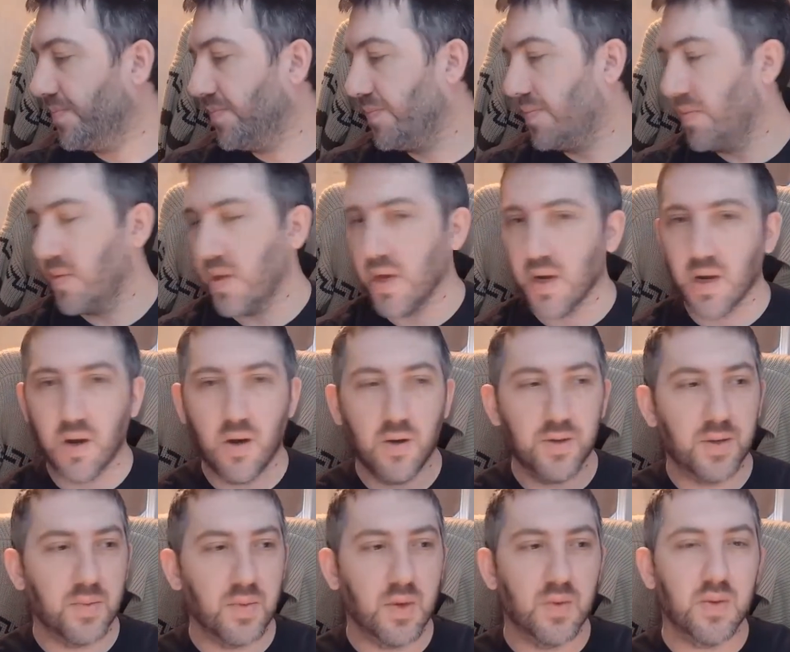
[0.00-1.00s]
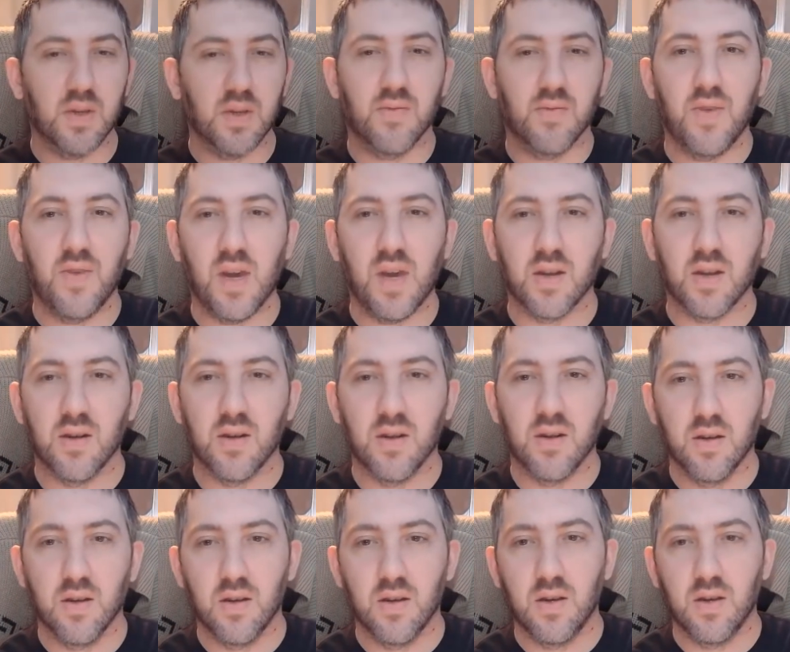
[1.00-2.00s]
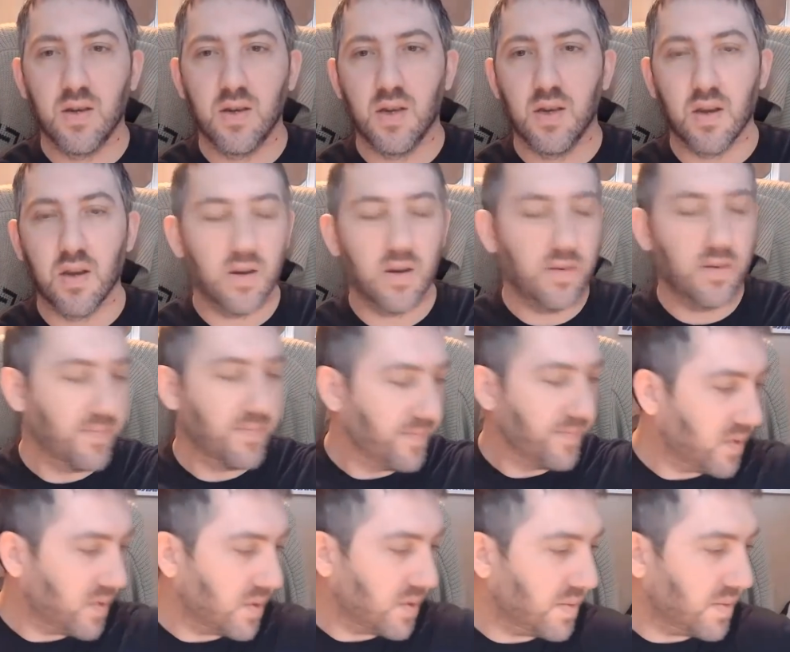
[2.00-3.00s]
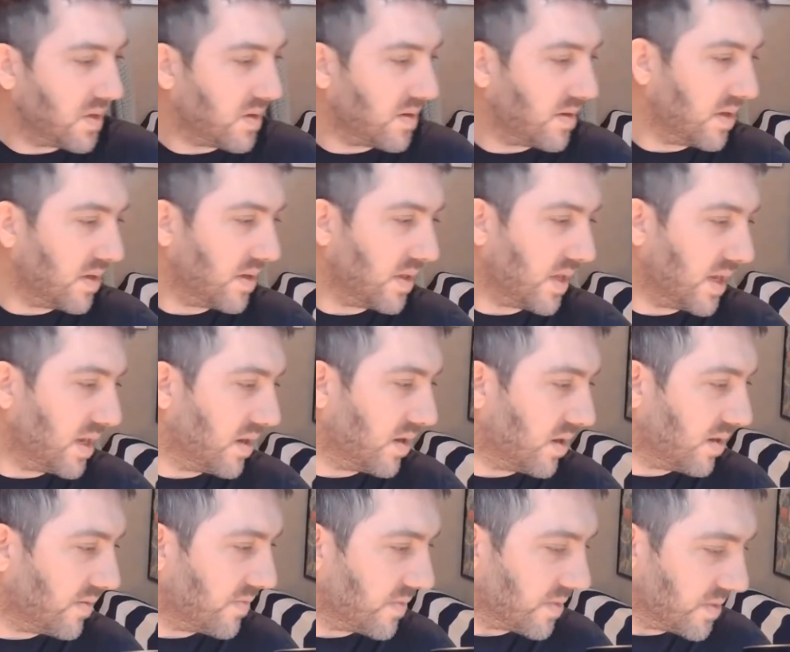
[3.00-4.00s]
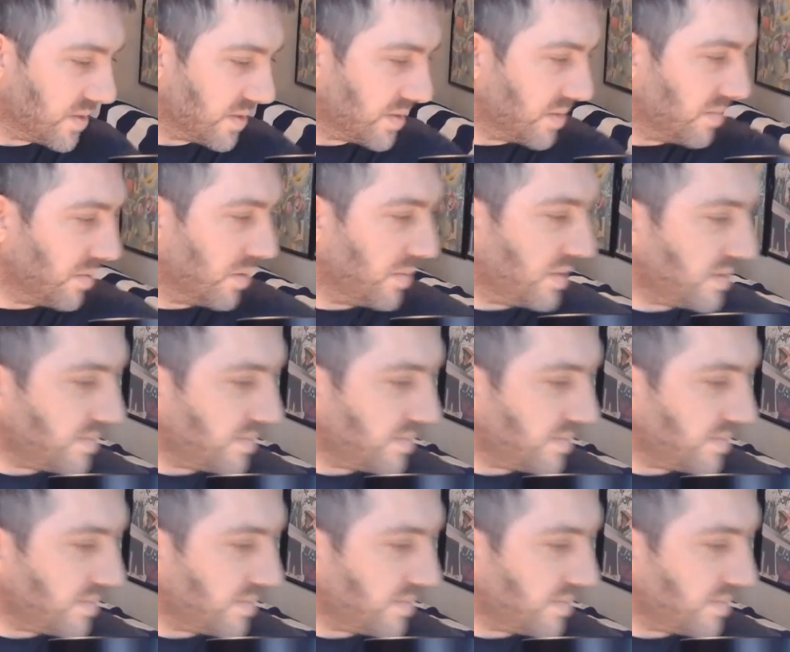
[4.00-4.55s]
And I'll also be using the fan here. Let me turn the light off for just a moment.